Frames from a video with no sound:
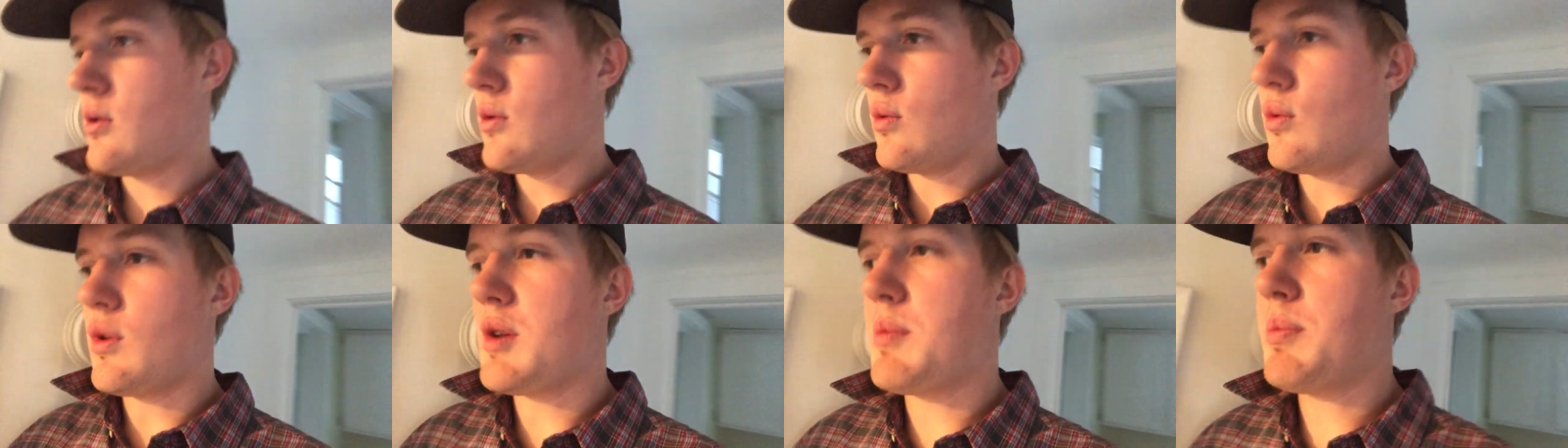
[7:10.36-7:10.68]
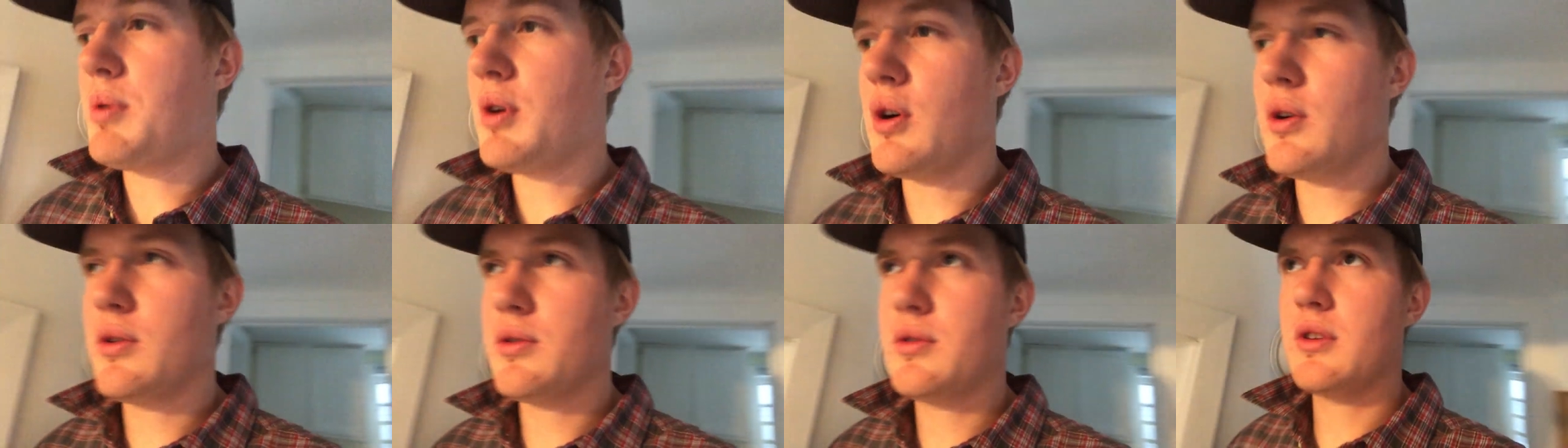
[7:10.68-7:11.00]

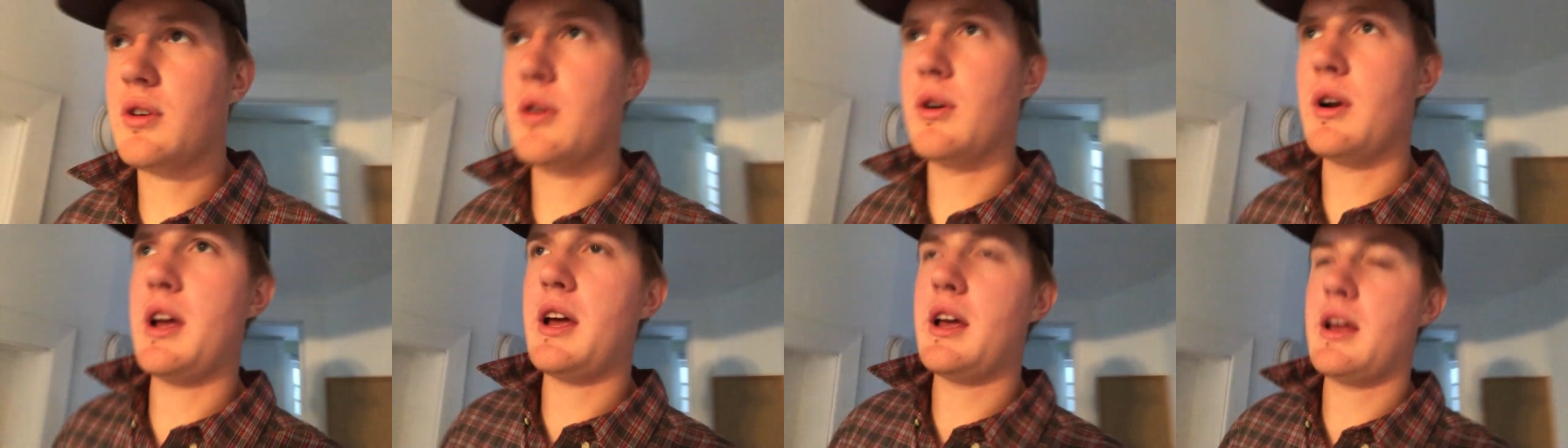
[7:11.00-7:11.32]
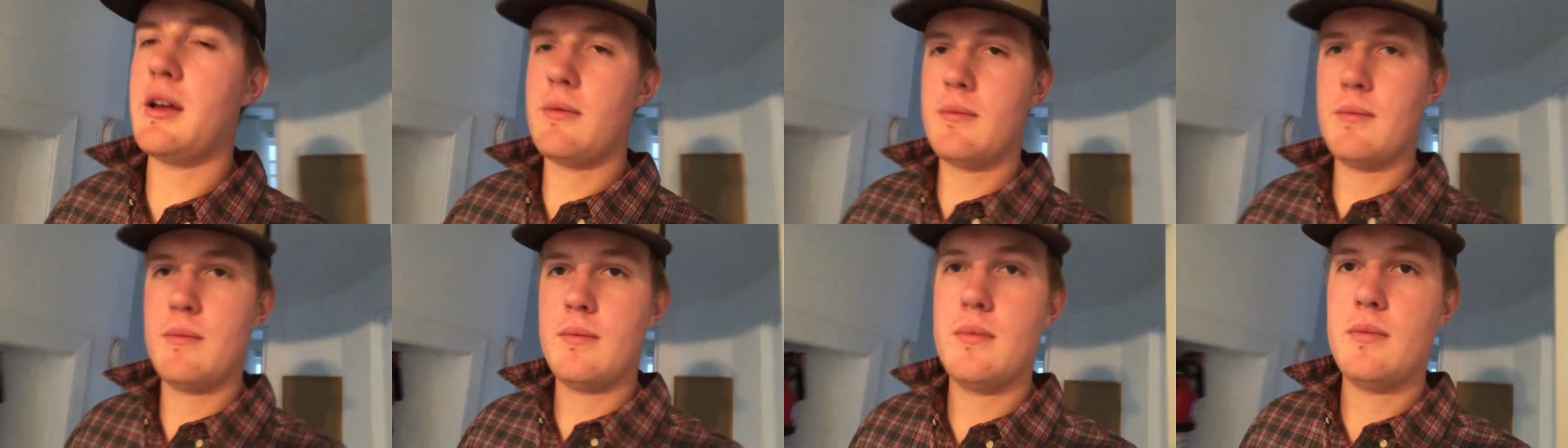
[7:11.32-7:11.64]
Repost gray.
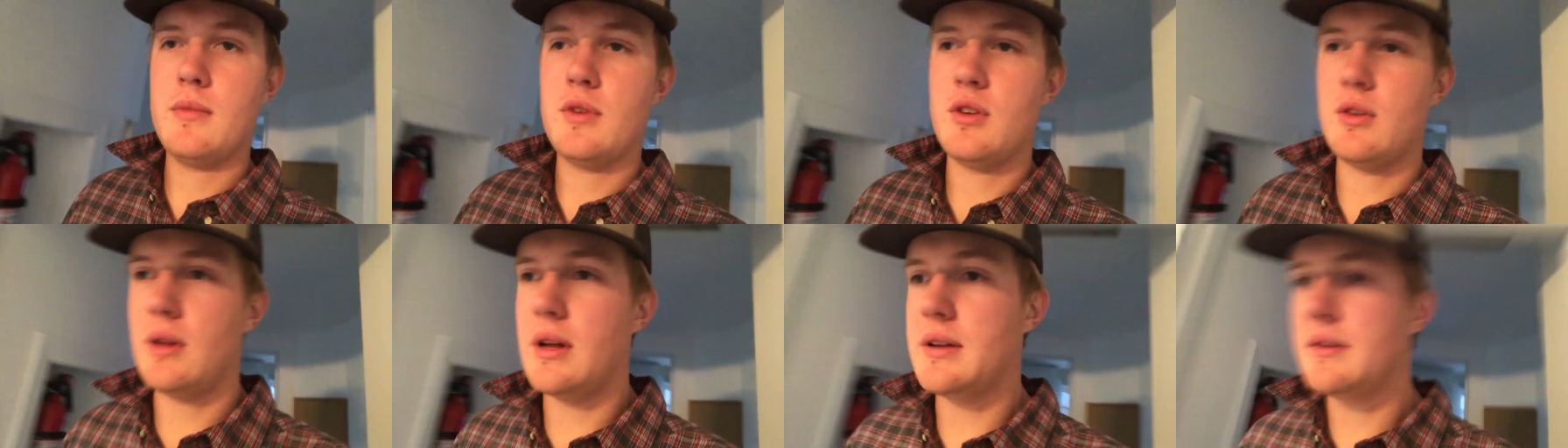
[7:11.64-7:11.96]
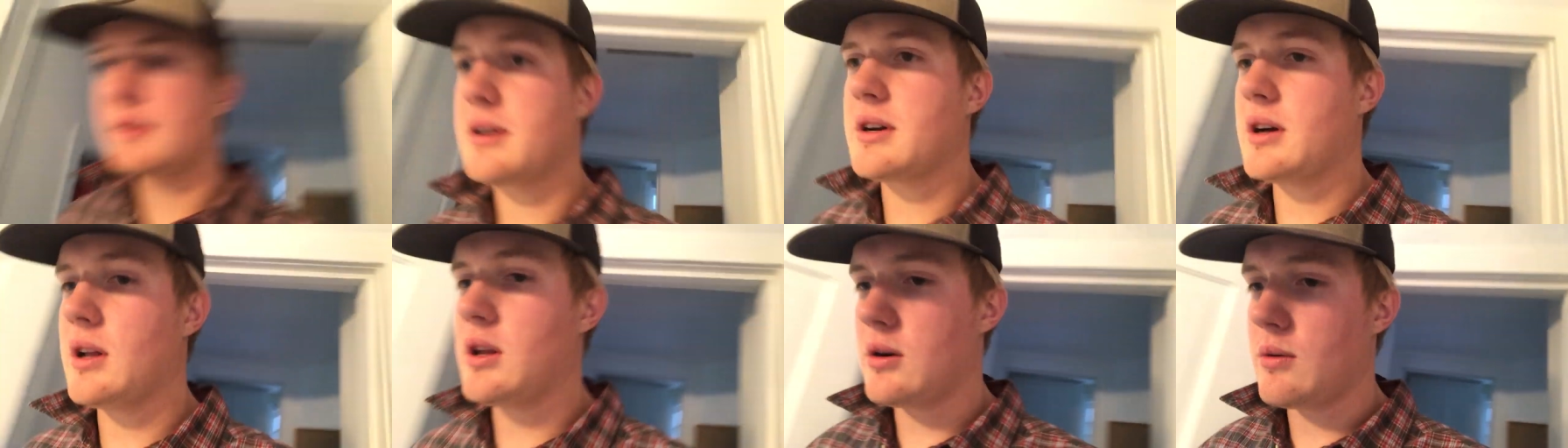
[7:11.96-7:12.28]
So that's
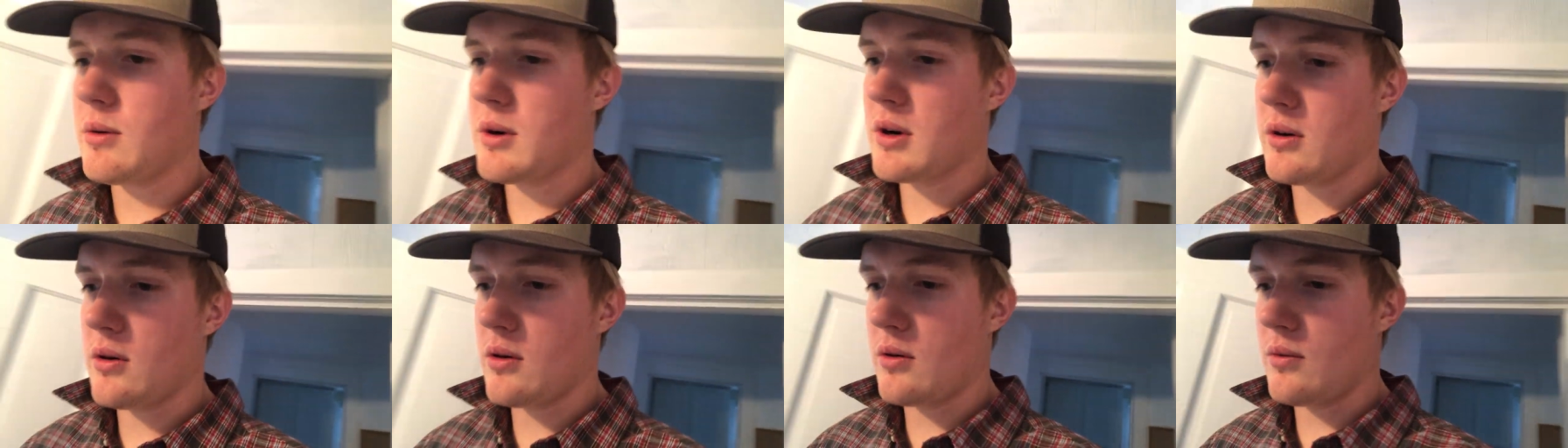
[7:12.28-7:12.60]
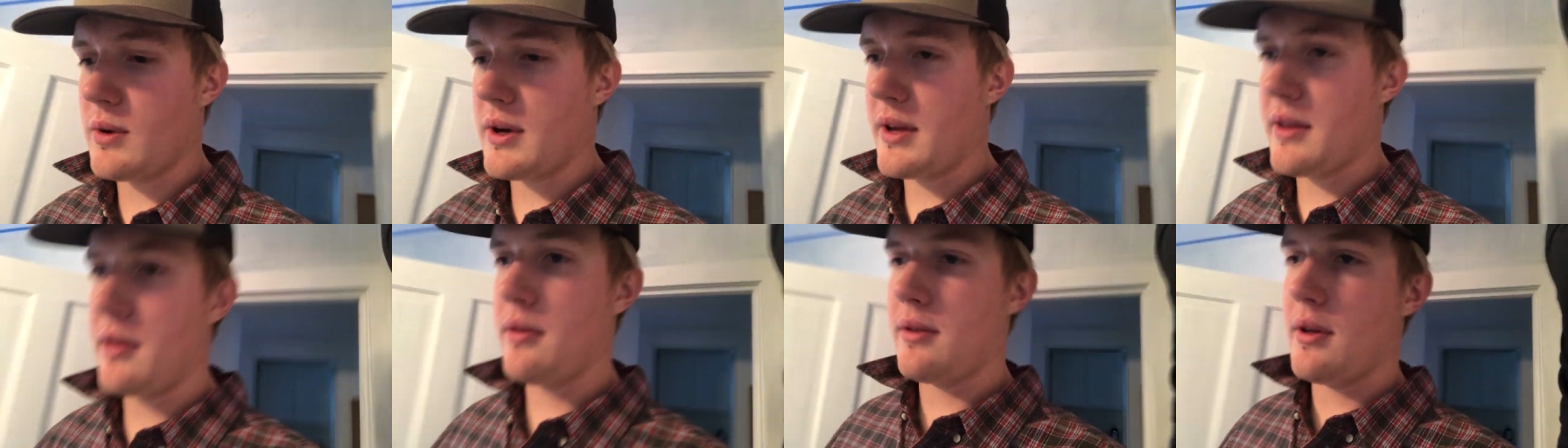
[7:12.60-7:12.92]
the color we're going
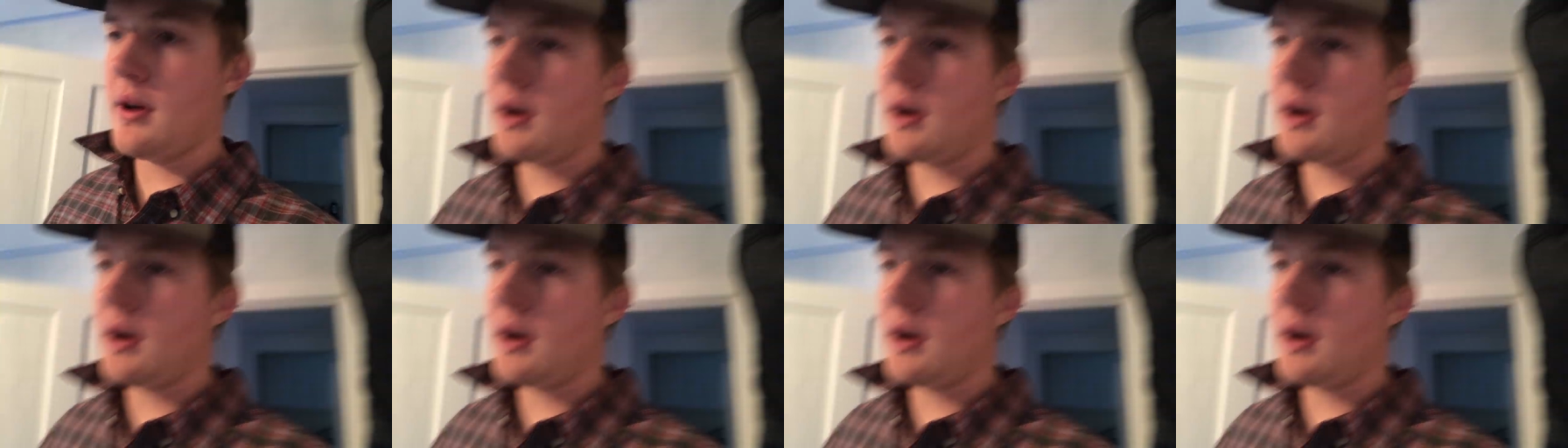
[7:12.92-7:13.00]
with.